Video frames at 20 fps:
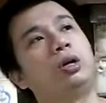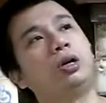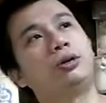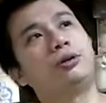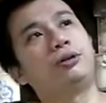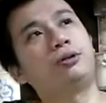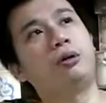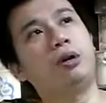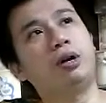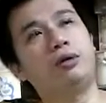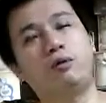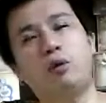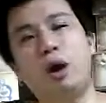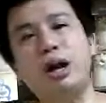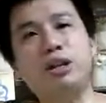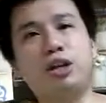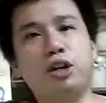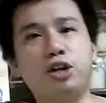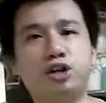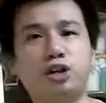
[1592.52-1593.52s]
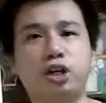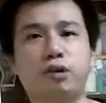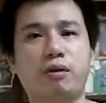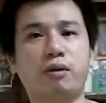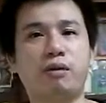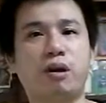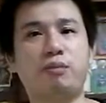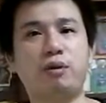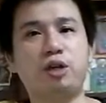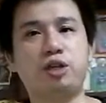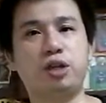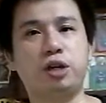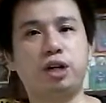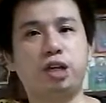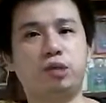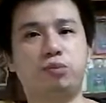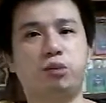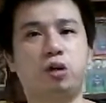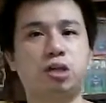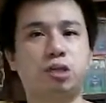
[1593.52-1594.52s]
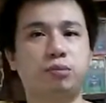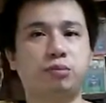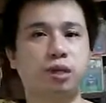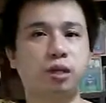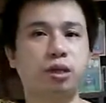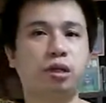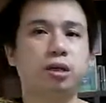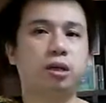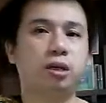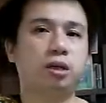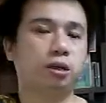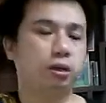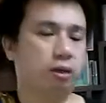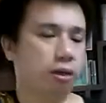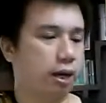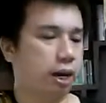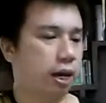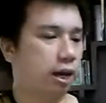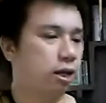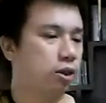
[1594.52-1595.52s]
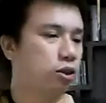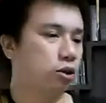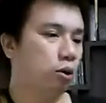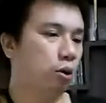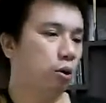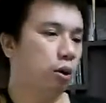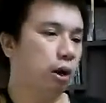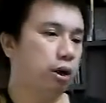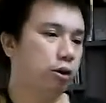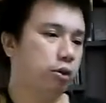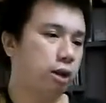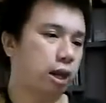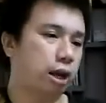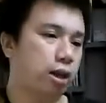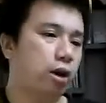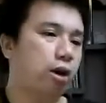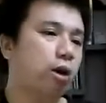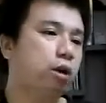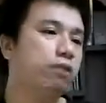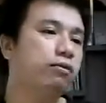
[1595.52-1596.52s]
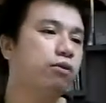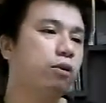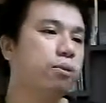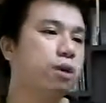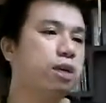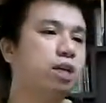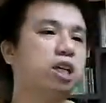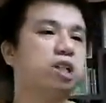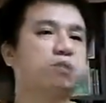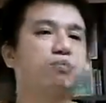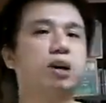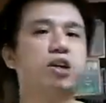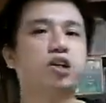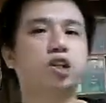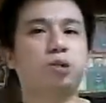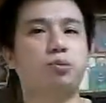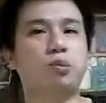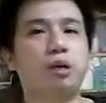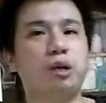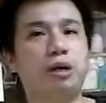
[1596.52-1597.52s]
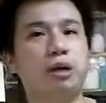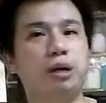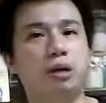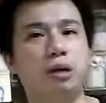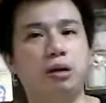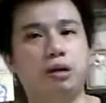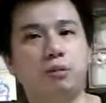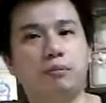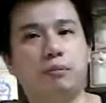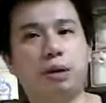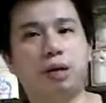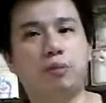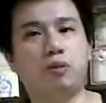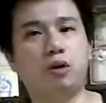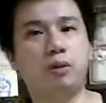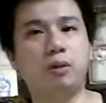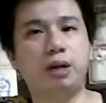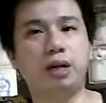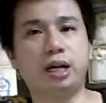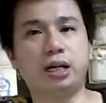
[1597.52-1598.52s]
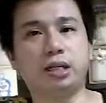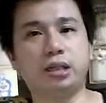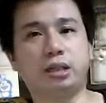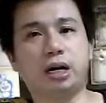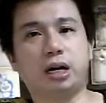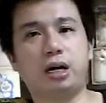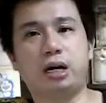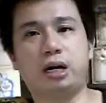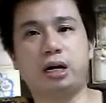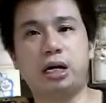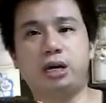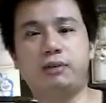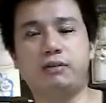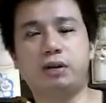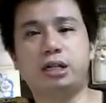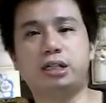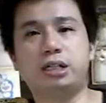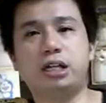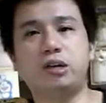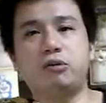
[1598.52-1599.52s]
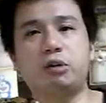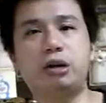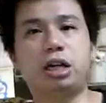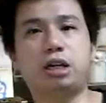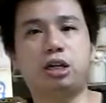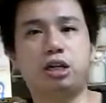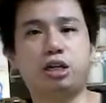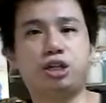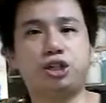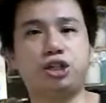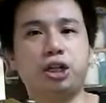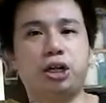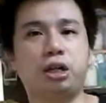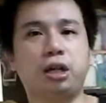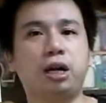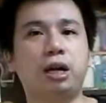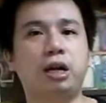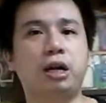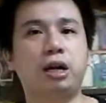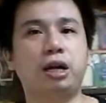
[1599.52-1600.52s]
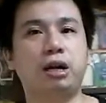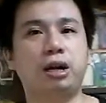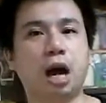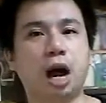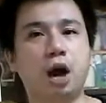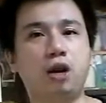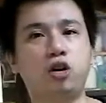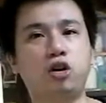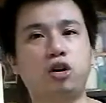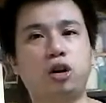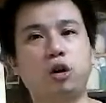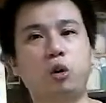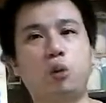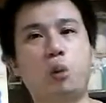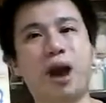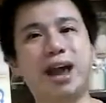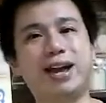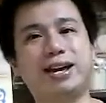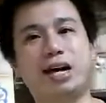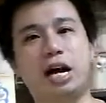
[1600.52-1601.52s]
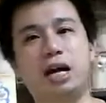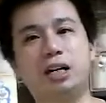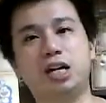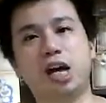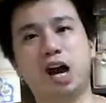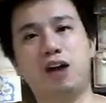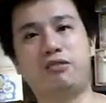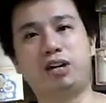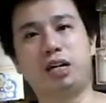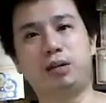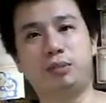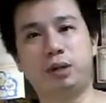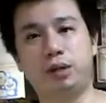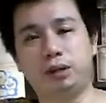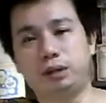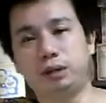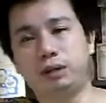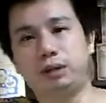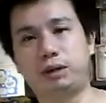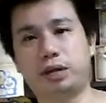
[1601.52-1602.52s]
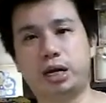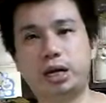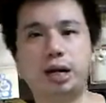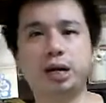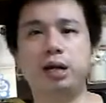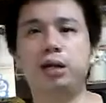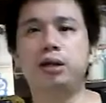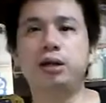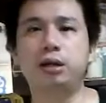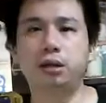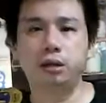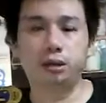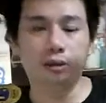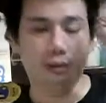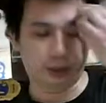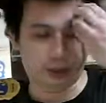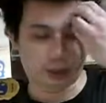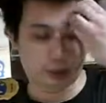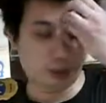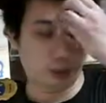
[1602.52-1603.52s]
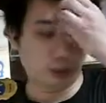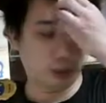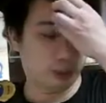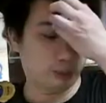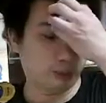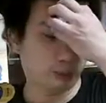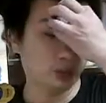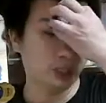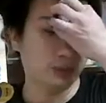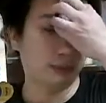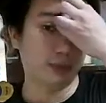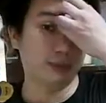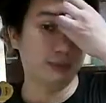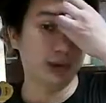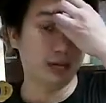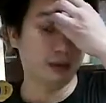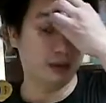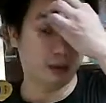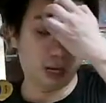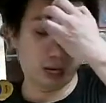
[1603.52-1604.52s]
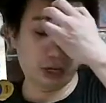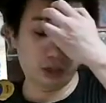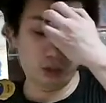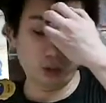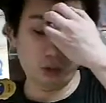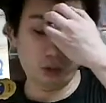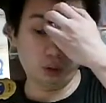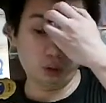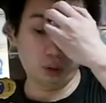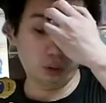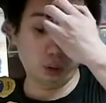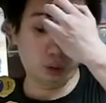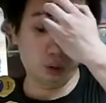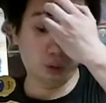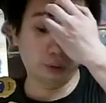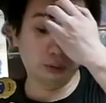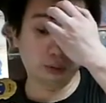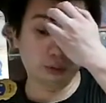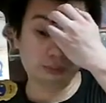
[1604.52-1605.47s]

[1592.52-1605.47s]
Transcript: So if you want t-shirt with my picture, it's possible. Okay, so you can order from me, just message me. But the problem is if let's say you want a t-shirt, I only got a white color available, okay? So it's possible, man. Okay, so